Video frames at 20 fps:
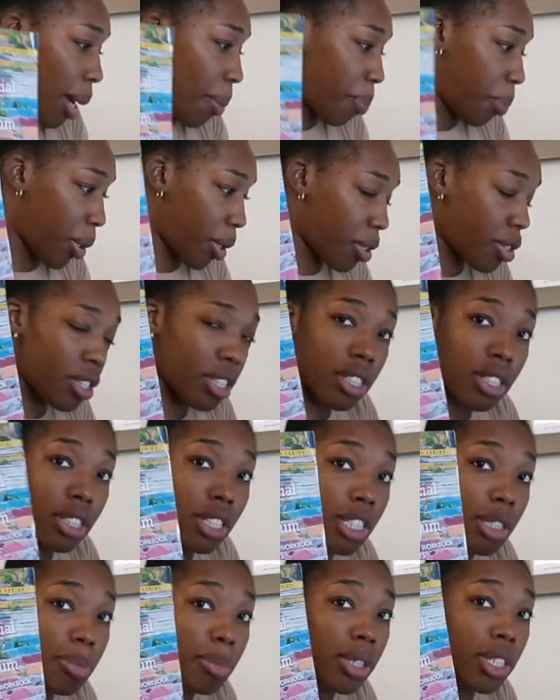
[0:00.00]
I purchased
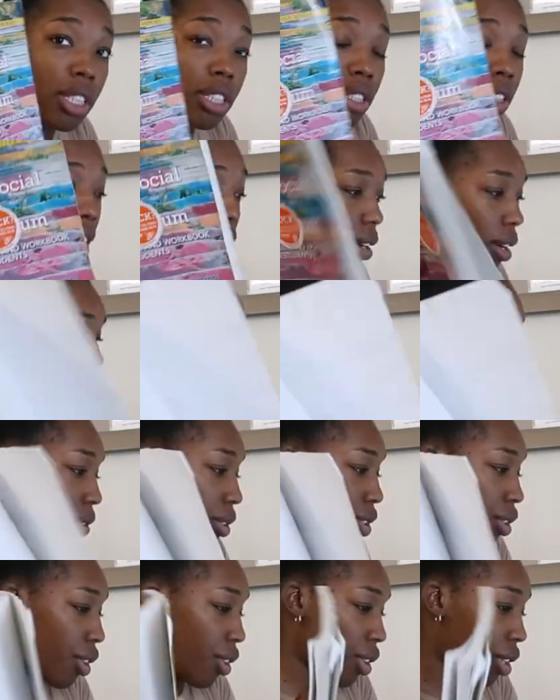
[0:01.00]
this book, so I don't have to
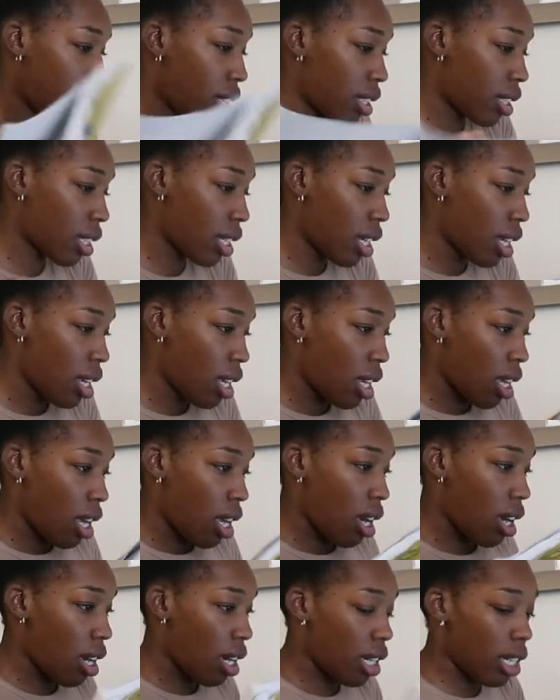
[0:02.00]
return it.
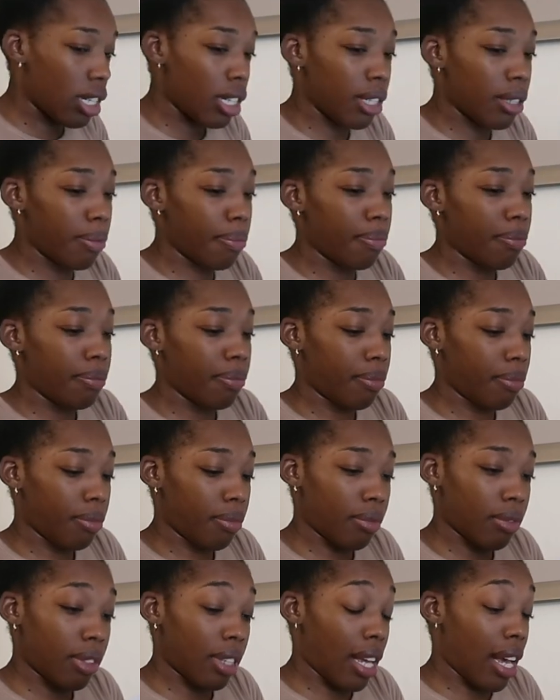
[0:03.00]
Um,
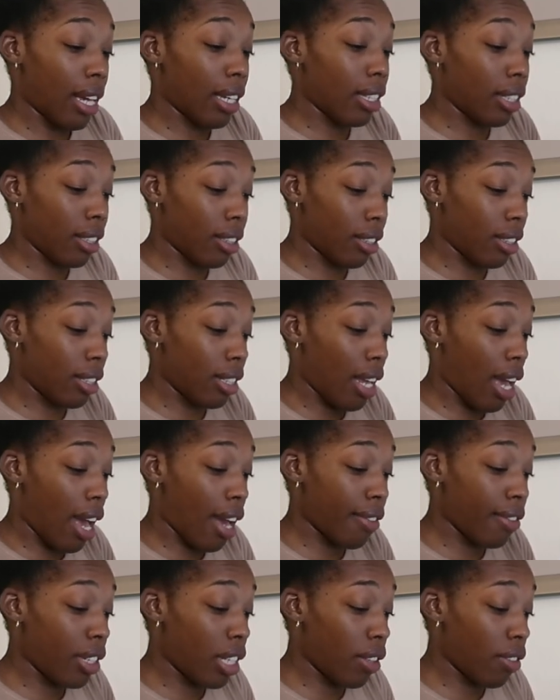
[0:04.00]
I
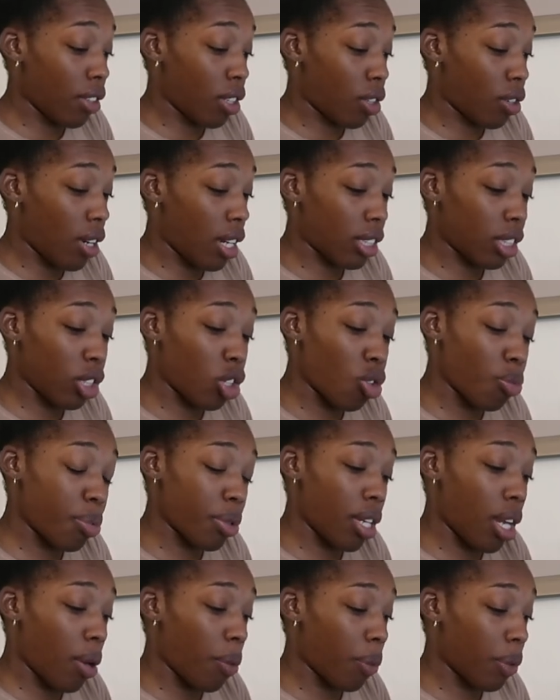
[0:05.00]
haven't even cracked it
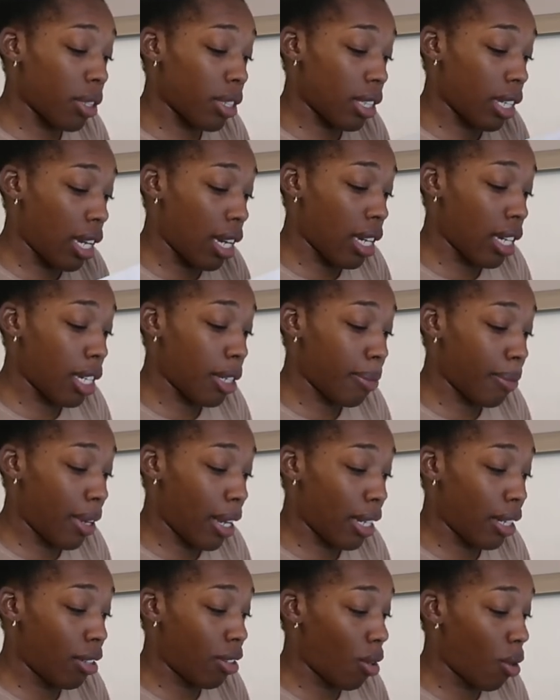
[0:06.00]
open at one time.
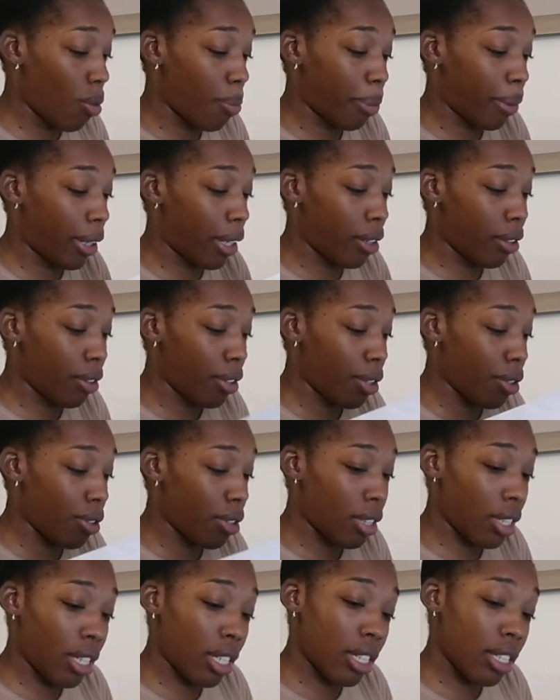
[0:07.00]
I don't plan on
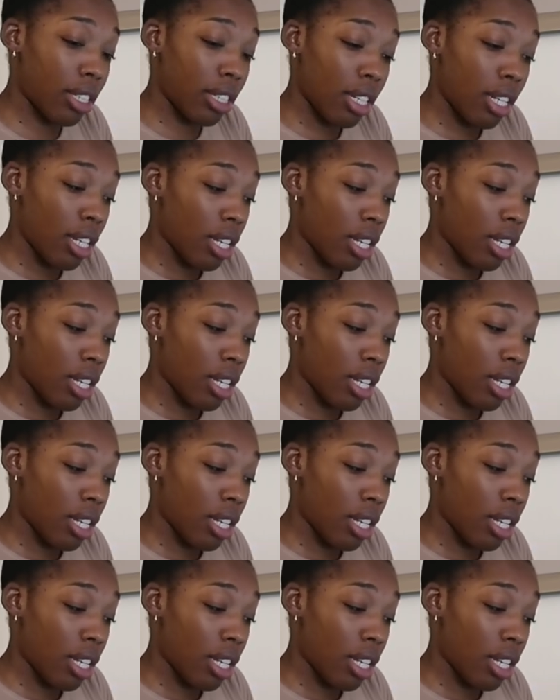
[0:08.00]
using it.